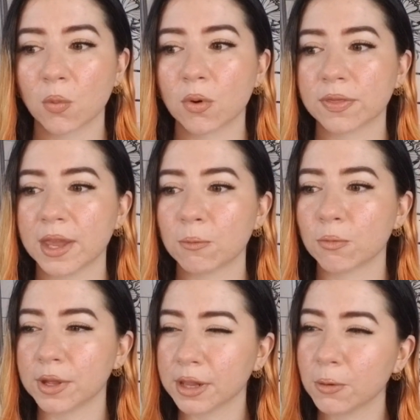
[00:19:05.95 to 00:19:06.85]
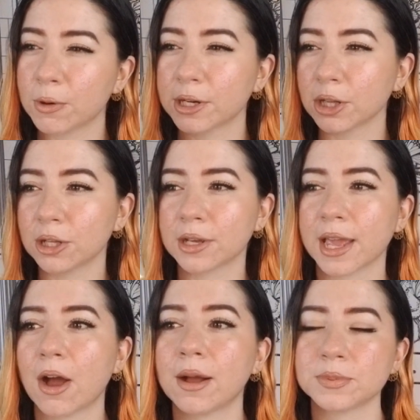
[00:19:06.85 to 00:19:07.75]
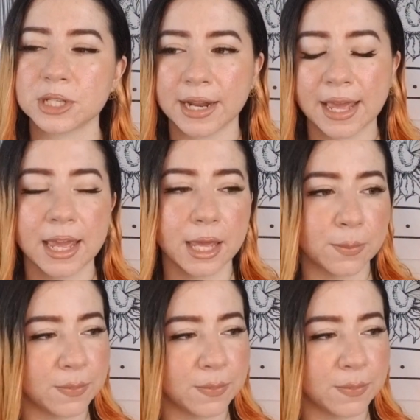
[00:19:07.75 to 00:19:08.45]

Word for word: where they really want to look at option A,